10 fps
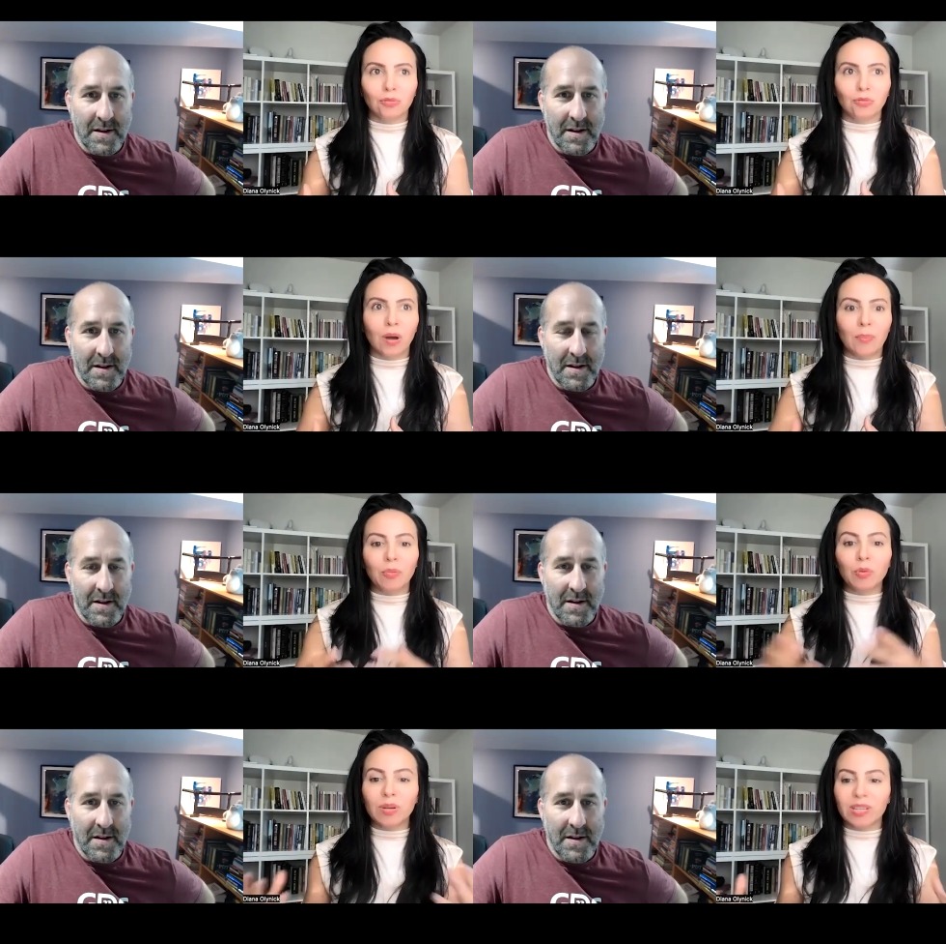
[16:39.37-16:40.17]
Speaker 1: to a
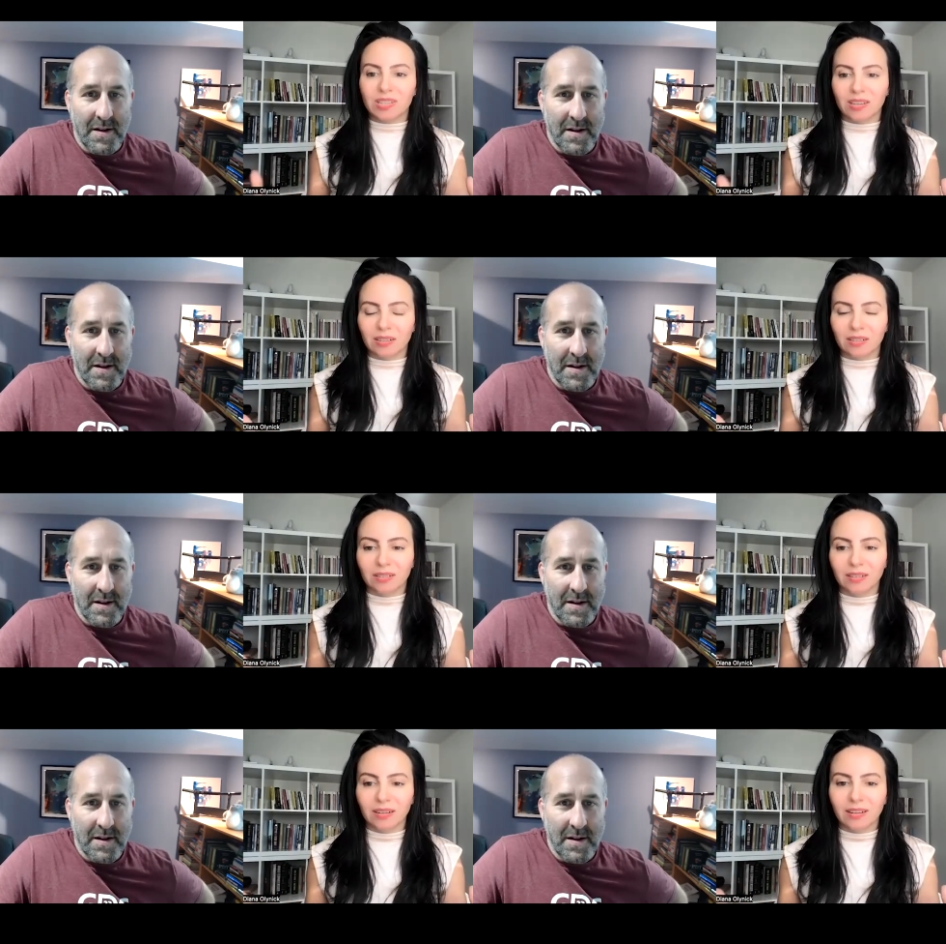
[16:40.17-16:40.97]
publisher
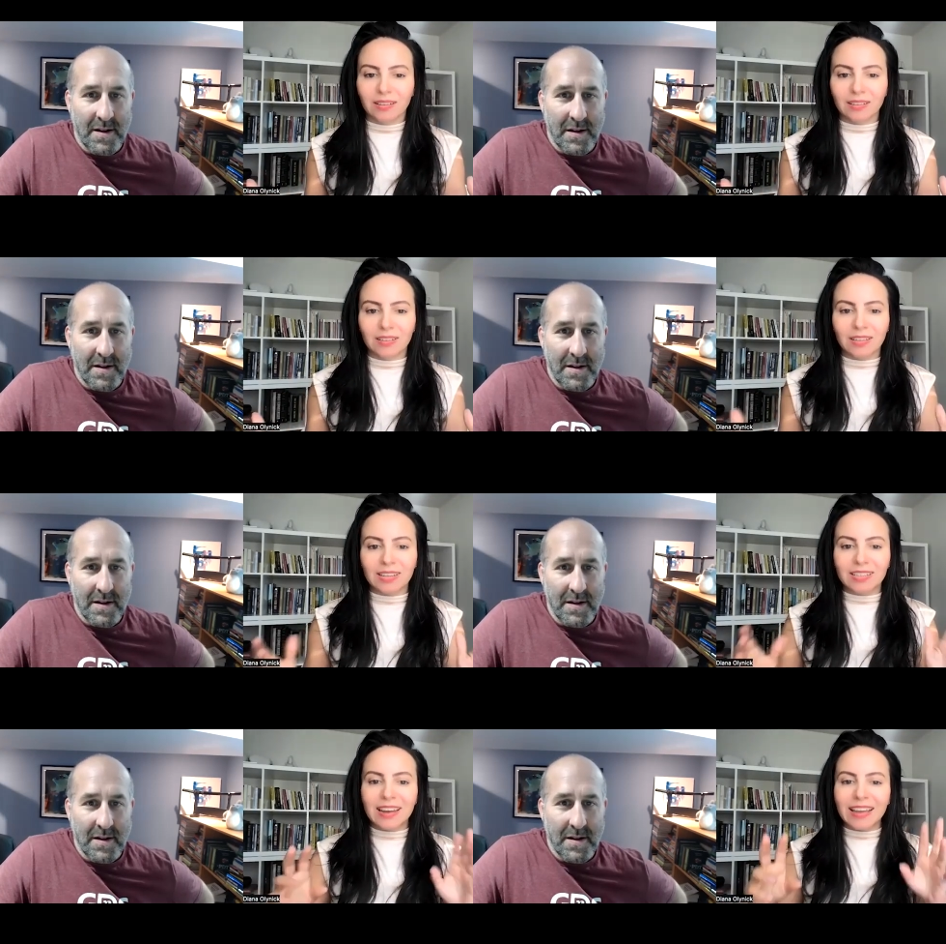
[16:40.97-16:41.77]

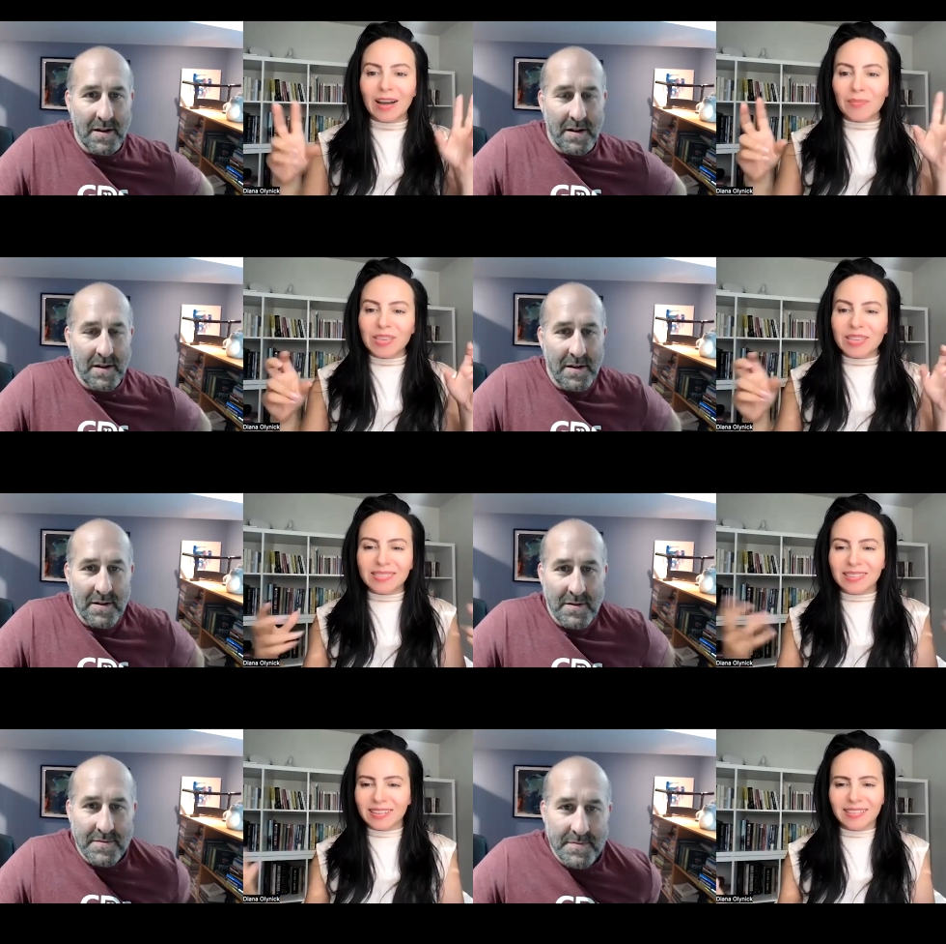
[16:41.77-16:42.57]
it is like a
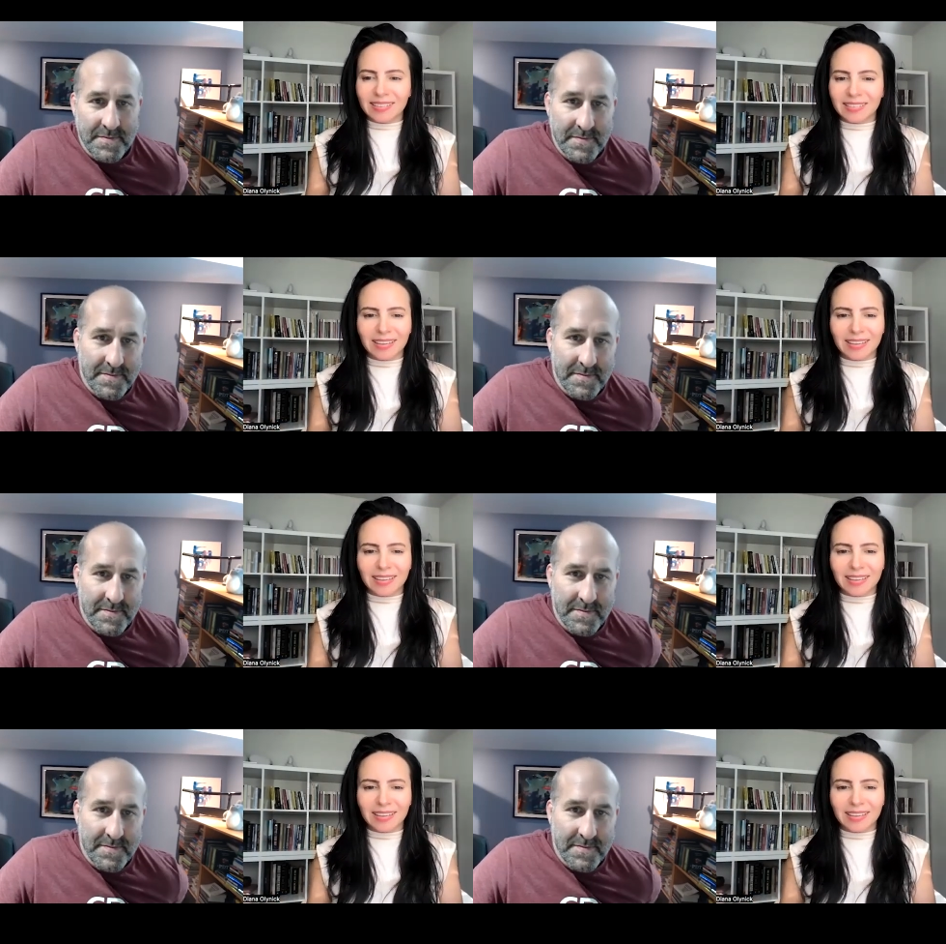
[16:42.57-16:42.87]
mystery thing.